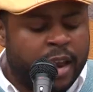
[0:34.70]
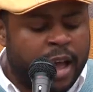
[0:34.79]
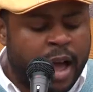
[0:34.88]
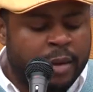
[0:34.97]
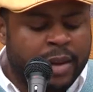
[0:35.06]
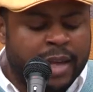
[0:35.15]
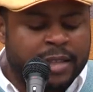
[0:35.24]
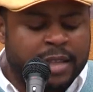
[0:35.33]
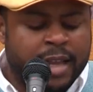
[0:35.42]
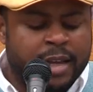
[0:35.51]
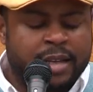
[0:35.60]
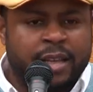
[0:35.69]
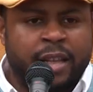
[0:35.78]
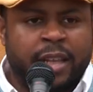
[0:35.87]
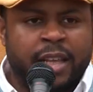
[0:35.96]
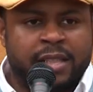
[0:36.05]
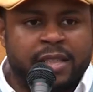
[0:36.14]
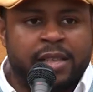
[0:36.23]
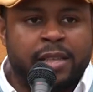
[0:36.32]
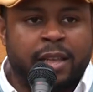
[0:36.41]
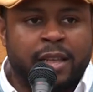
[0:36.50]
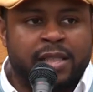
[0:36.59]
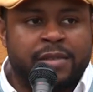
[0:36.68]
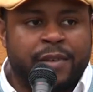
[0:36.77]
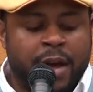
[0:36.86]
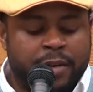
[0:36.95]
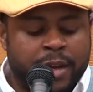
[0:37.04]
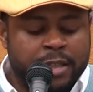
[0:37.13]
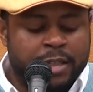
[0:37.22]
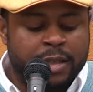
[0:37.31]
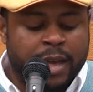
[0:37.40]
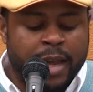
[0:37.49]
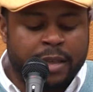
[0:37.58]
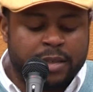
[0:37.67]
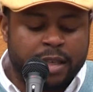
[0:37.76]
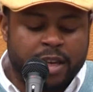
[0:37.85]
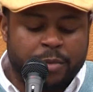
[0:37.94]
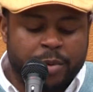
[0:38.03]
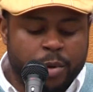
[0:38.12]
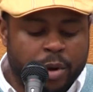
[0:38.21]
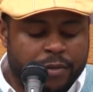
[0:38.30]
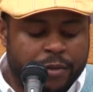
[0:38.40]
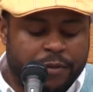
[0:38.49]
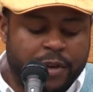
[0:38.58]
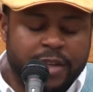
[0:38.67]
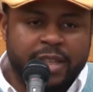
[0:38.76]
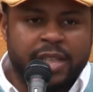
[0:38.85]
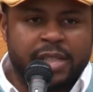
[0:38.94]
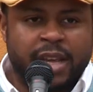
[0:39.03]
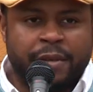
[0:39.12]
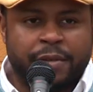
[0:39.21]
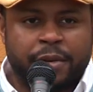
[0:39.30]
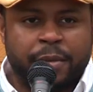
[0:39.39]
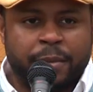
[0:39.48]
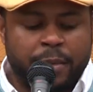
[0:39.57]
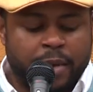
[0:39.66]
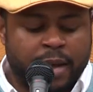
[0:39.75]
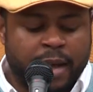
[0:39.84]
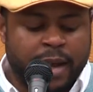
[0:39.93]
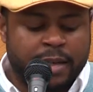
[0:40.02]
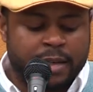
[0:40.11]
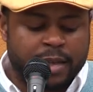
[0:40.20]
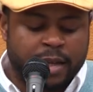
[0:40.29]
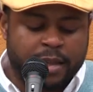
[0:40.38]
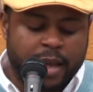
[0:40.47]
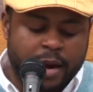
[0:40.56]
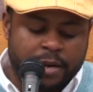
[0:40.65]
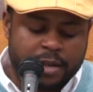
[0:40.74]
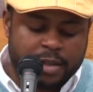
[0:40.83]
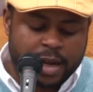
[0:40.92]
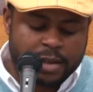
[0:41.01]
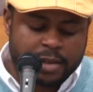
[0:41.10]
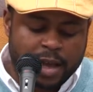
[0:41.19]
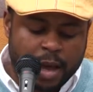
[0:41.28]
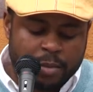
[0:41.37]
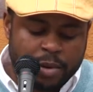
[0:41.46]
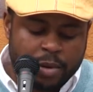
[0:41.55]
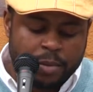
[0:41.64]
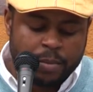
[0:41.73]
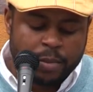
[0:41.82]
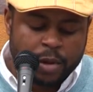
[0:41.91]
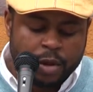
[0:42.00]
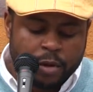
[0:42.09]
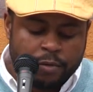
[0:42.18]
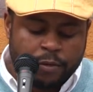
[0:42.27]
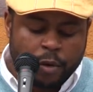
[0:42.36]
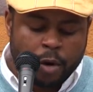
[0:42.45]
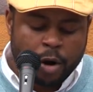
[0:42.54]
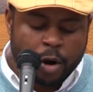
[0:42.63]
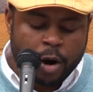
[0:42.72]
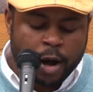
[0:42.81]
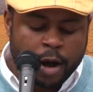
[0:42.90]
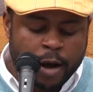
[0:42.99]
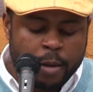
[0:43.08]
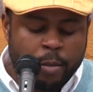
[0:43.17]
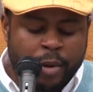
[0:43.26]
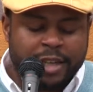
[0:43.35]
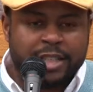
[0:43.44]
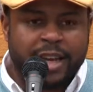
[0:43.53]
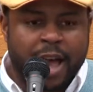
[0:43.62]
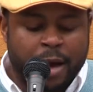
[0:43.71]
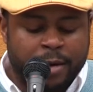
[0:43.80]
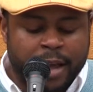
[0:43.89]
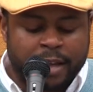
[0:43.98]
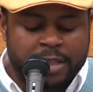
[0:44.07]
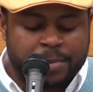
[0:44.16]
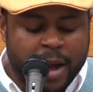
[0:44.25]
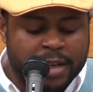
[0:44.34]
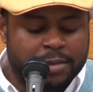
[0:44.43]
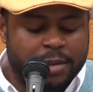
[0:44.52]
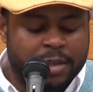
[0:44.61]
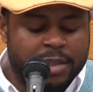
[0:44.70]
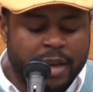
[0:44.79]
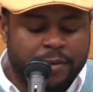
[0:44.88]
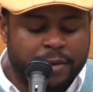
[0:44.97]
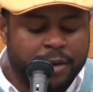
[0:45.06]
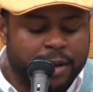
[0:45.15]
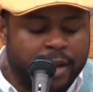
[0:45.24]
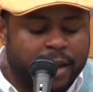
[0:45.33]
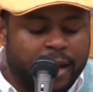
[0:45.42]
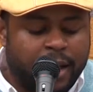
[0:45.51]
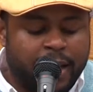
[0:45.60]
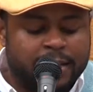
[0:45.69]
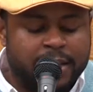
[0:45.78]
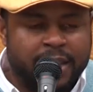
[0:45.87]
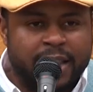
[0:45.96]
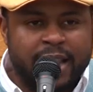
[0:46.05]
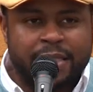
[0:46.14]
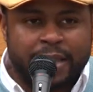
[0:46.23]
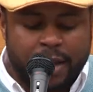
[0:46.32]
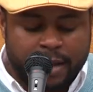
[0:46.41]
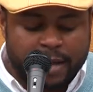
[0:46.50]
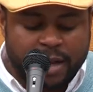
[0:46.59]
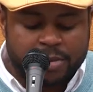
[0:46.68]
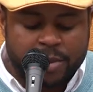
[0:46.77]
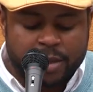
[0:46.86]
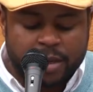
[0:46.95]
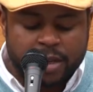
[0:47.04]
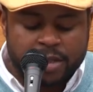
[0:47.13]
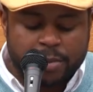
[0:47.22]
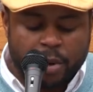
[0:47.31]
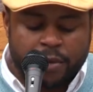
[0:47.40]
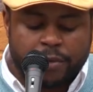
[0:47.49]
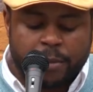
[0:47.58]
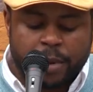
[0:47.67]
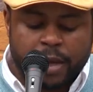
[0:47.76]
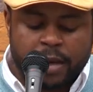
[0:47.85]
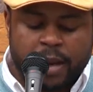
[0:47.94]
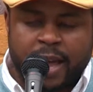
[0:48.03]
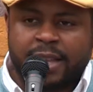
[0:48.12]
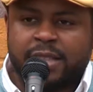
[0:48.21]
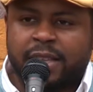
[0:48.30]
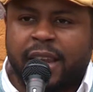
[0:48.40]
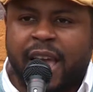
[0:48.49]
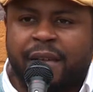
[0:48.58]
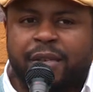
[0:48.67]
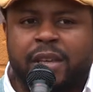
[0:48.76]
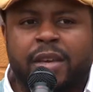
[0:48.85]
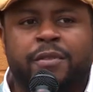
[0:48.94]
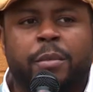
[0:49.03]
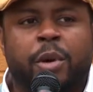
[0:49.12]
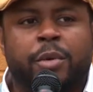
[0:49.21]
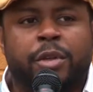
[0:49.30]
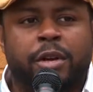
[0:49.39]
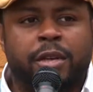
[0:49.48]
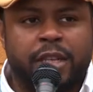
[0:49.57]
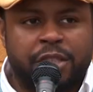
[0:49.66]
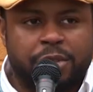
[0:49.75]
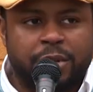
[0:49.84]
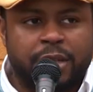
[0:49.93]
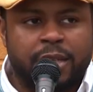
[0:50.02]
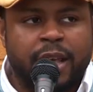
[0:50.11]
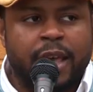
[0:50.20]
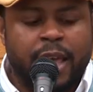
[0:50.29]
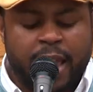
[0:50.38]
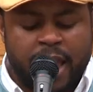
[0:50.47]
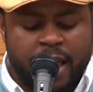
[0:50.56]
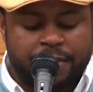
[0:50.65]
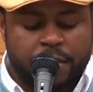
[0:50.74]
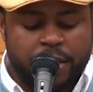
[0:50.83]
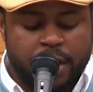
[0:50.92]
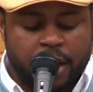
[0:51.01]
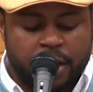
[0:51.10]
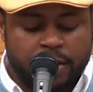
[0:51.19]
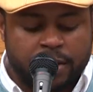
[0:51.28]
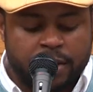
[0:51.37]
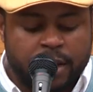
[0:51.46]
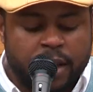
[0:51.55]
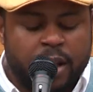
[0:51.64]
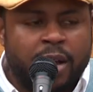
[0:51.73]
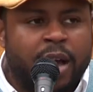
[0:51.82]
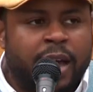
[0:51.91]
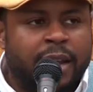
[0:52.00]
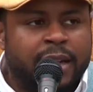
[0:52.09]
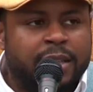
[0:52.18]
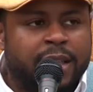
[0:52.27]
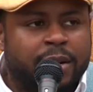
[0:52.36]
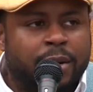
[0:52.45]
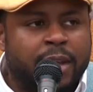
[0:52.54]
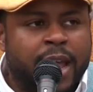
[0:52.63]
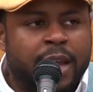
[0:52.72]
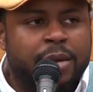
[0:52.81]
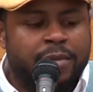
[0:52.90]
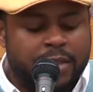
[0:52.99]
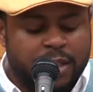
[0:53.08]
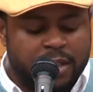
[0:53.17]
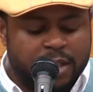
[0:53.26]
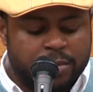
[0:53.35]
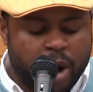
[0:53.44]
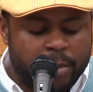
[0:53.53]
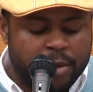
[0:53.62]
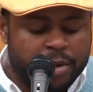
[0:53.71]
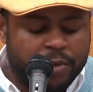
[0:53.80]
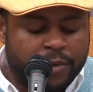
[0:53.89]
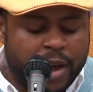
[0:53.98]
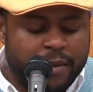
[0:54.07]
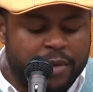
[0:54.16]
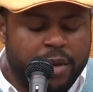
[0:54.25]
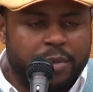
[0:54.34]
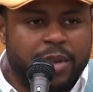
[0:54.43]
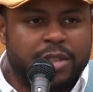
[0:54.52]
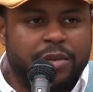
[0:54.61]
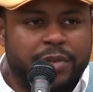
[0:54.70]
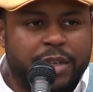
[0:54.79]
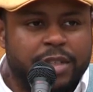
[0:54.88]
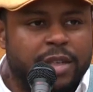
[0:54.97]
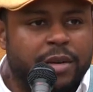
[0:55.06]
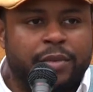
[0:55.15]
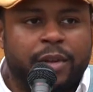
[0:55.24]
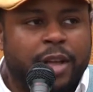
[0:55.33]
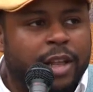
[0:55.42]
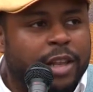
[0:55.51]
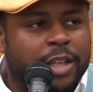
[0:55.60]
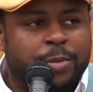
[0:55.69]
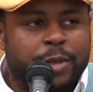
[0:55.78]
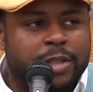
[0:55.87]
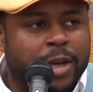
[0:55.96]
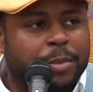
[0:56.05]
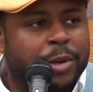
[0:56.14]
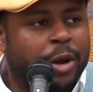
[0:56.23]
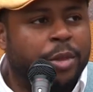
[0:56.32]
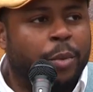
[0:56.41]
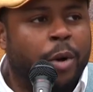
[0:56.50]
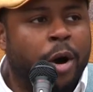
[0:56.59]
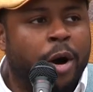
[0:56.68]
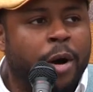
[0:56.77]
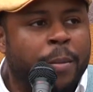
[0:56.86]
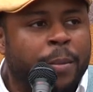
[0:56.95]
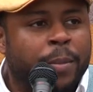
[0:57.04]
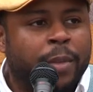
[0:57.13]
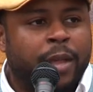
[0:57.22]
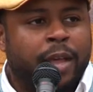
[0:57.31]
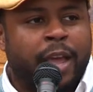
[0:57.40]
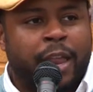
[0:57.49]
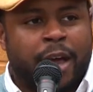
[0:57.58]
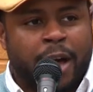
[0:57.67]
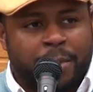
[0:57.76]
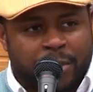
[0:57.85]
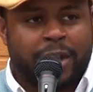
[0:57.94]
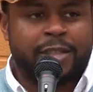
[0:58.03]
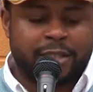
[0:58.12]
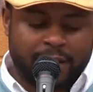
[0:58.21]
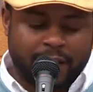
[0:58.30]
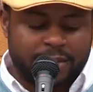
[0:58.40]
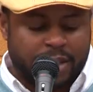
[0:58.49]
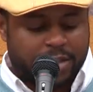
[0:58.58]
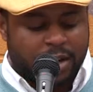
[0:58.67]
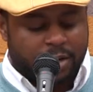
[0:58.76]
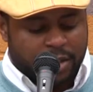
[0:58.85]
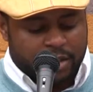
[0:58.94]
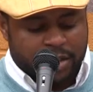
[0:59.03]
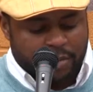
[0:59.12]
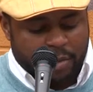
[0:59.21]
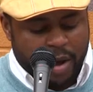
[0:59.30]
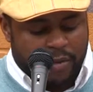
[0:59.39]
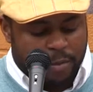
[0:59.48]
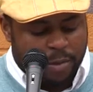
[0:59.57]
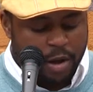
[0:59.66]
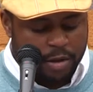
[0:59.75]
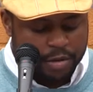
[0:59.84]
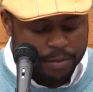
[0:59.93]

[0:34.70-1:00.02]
I'd like to thank LISC, the LISC Foundation, and the City of Peoria for funding this effort. I'd like to thank the Heritage Ensemble for branching out and sponsoring this effort. I'd like to again thank Councilman Denise Moore for being an excellent advocate for both her district and for the arts. I'd like to thank Orlando of TT's Barbecue for having the original vision of let's put something on the wall and putting that to the conversation. Certainly, let's give him a round of applause.